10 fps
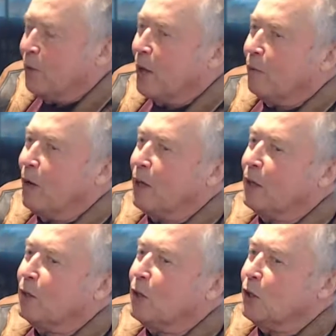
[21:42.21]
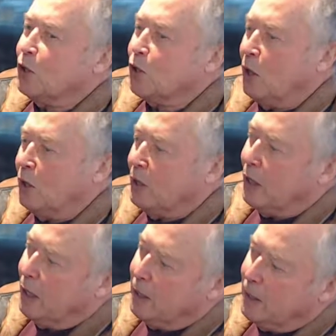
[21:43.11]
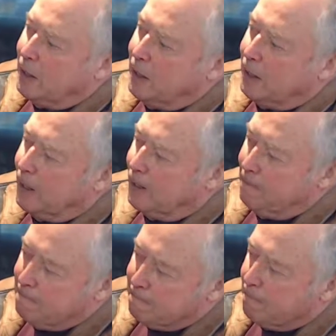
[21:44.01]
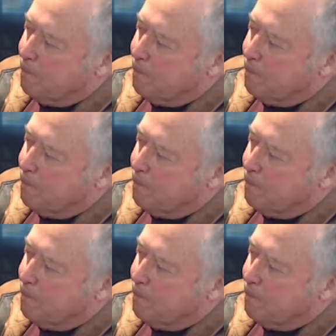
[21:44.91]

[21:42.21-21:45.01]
they've got a consolidated